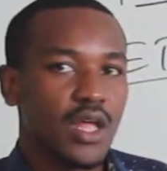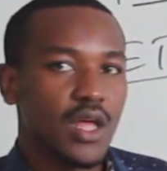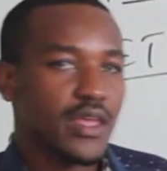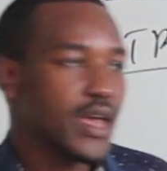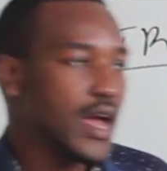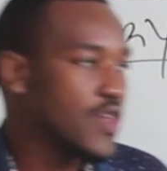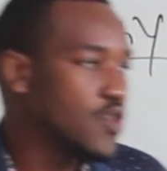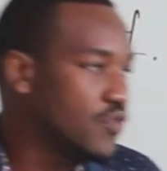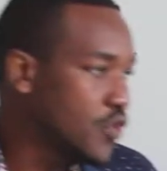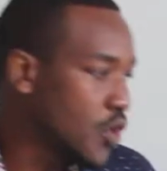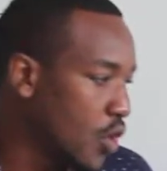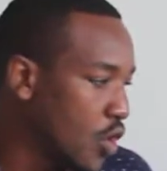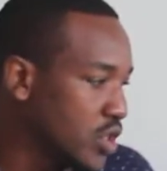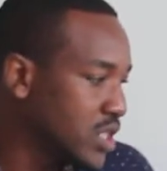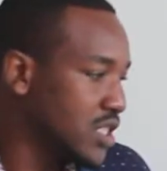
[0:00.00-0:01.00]
Yeah, you
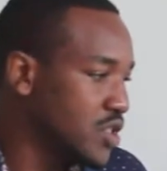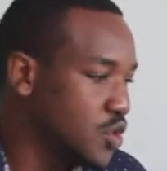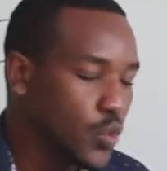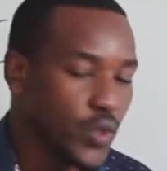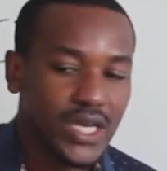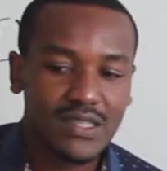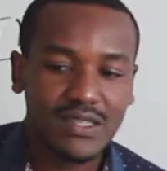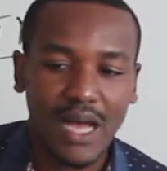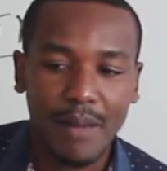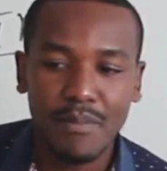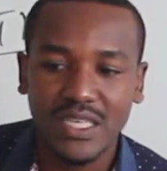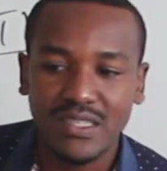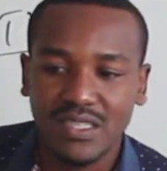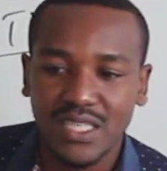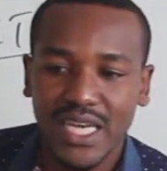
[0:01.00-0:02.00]
caught doing a
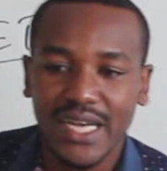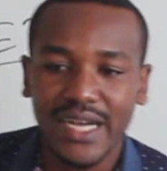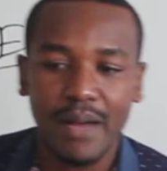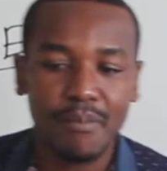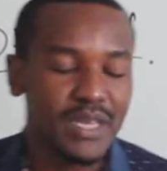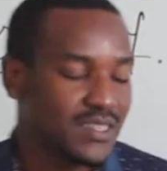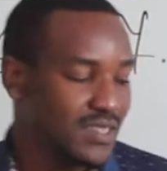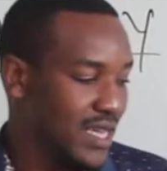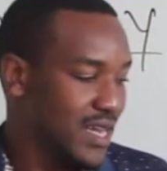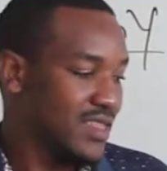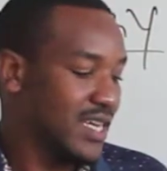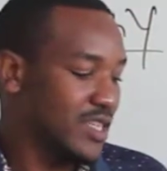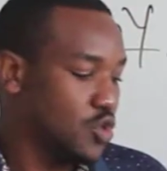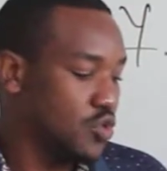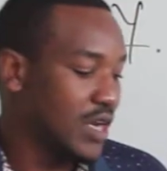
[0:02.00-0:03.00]
mistake
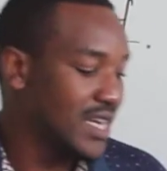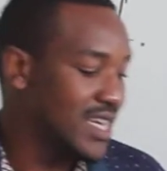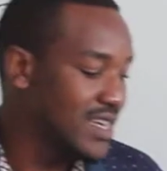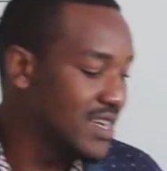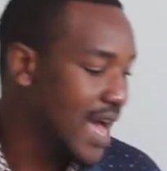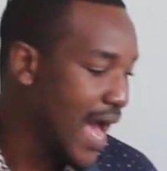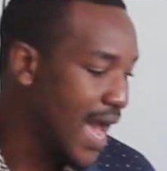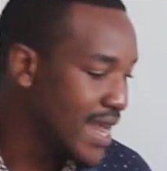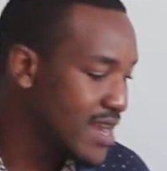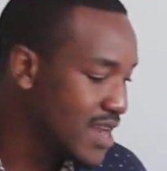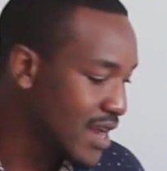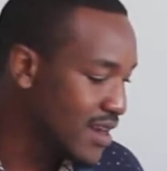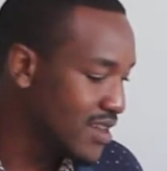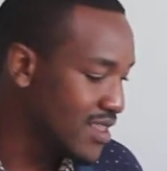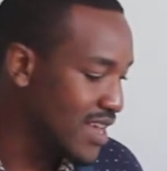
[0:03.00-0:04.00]
that you are denied,
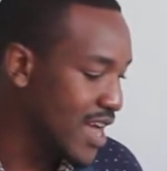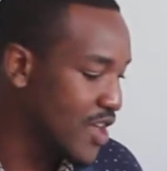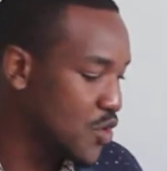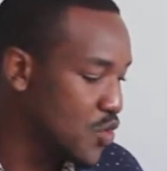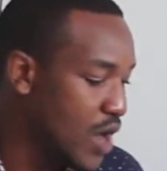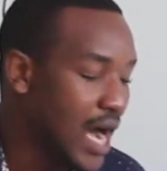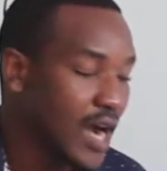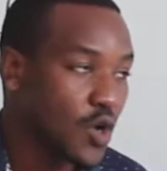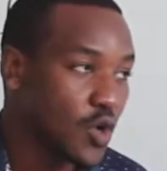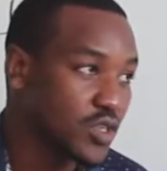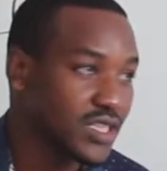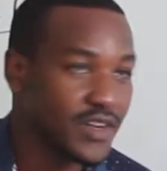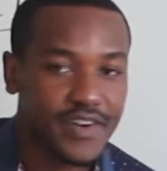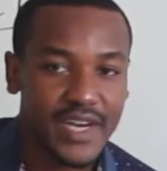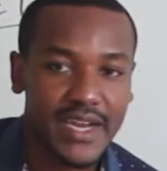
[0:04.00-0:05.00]
and there you are caught
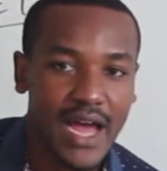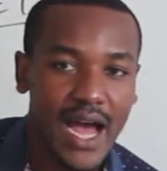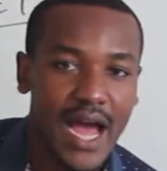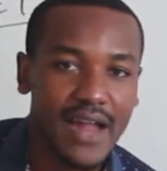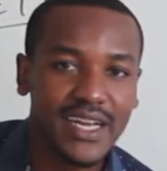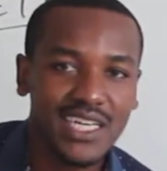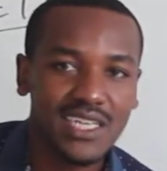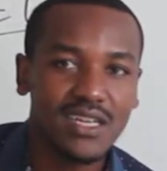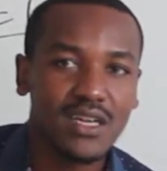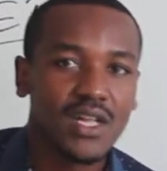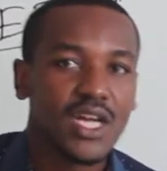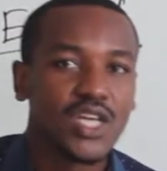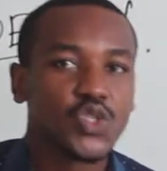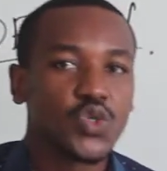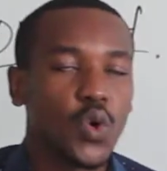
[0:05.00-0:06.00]
red-handed.
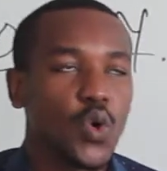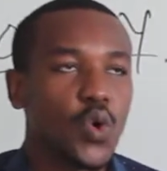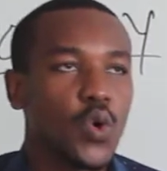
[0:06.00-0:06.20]
So